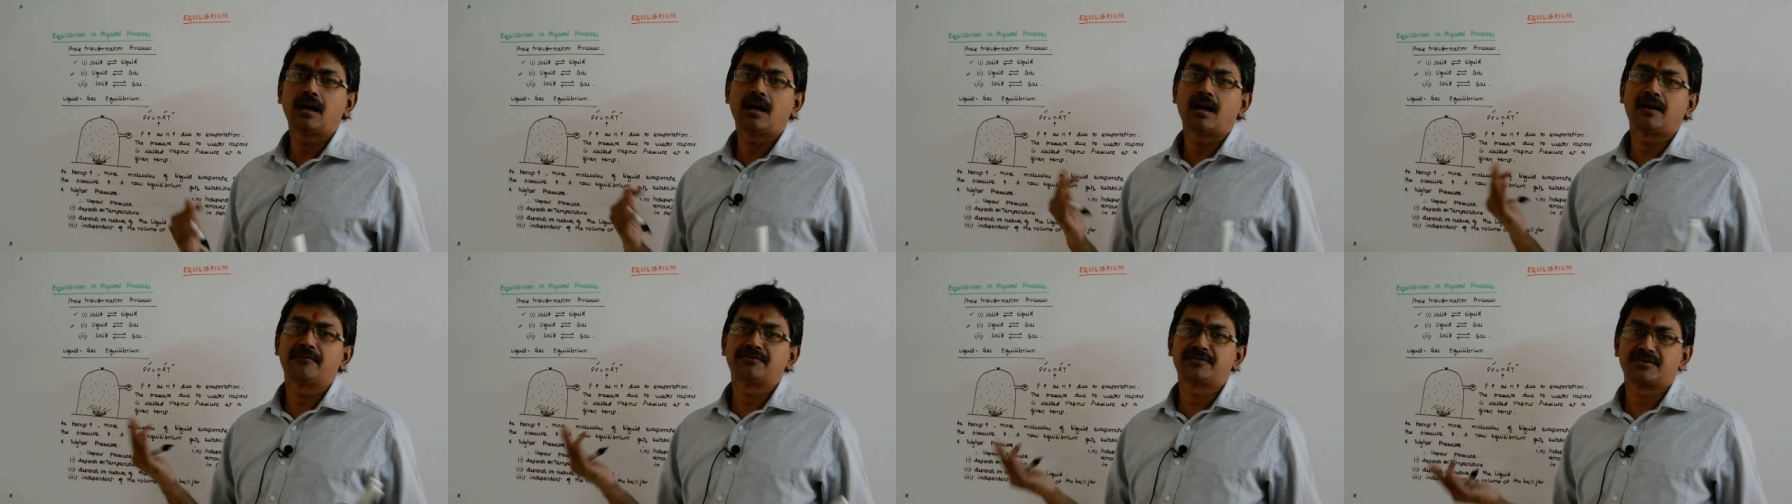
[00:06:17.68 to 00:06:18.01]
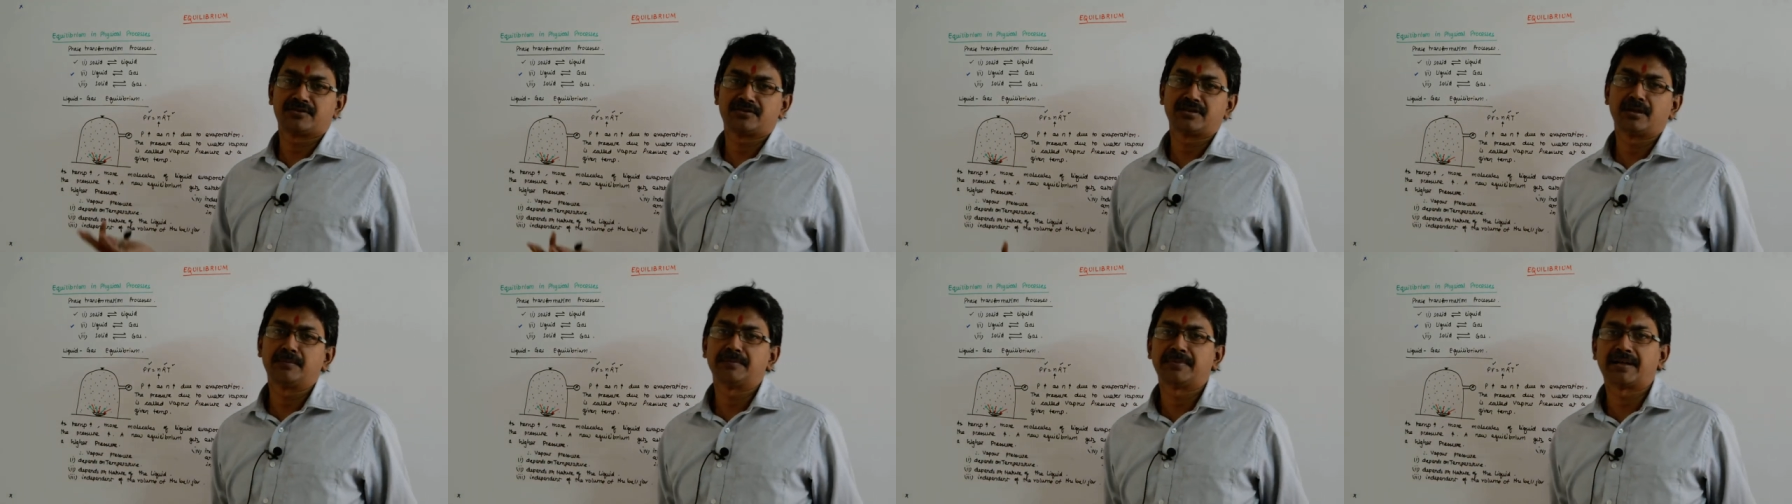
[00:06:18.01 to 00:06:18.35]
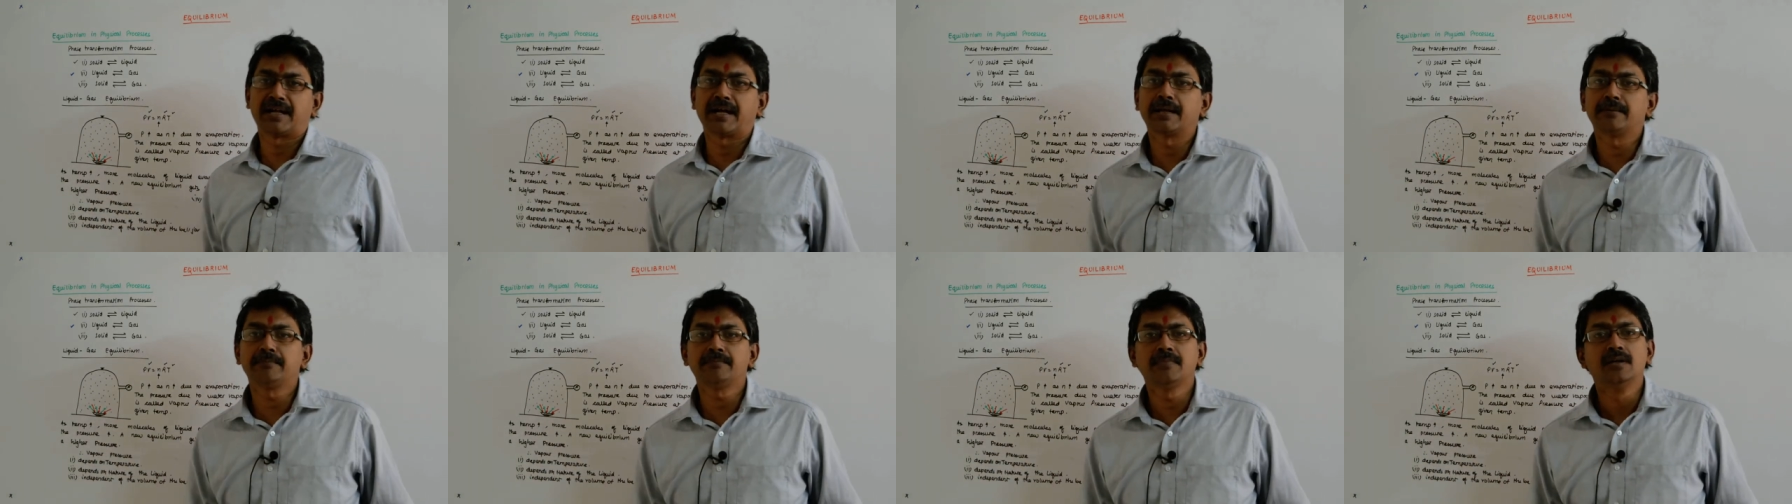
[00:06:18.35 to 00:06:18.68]
after some
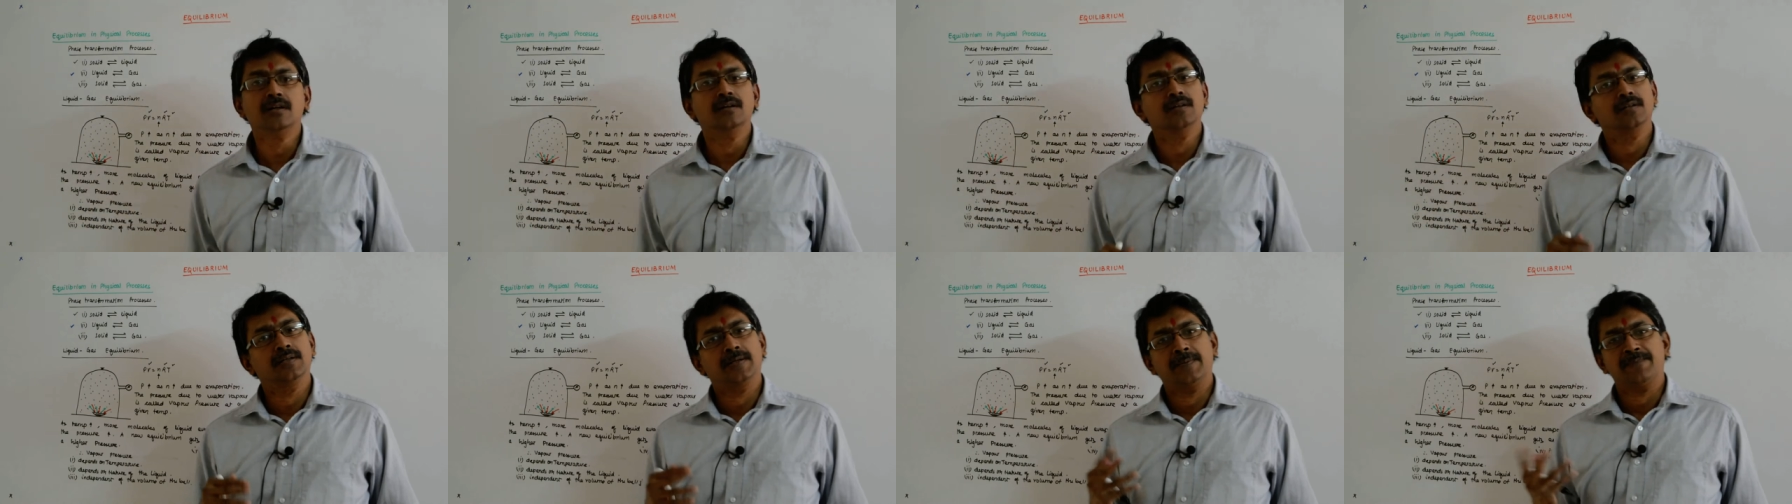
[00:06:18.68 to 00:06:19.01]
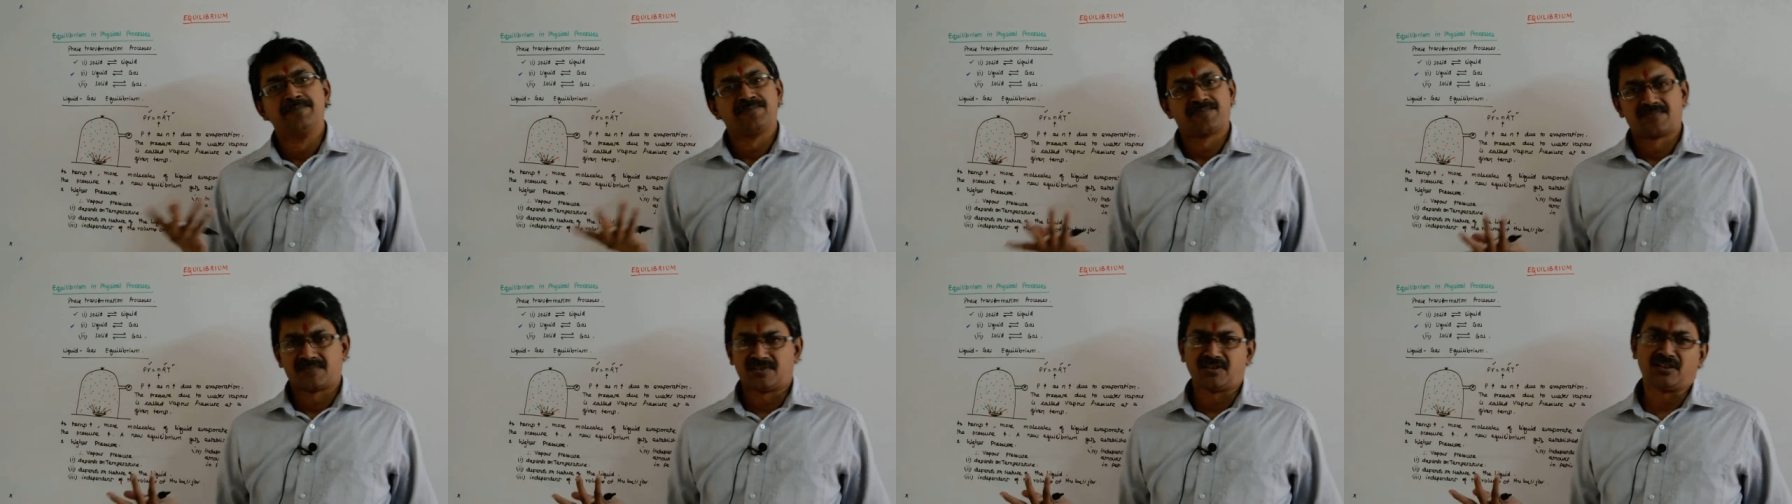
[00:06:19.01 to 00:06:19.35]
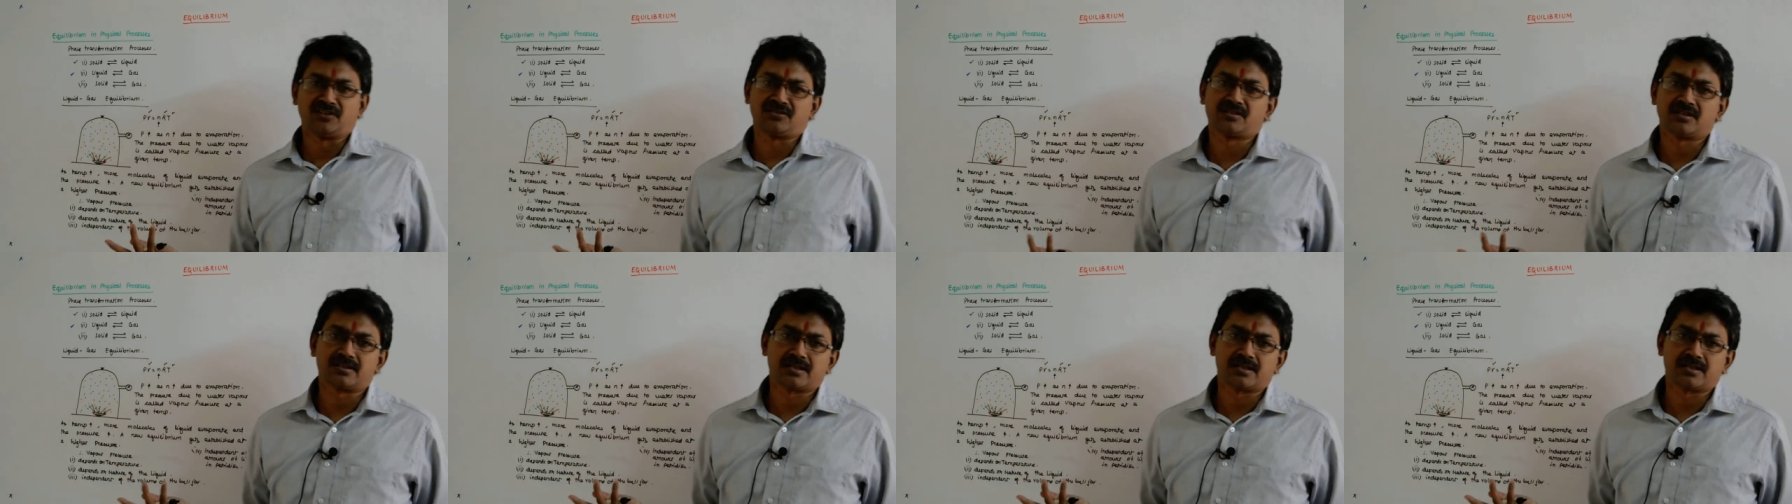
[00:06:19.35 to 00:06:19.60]
time, since the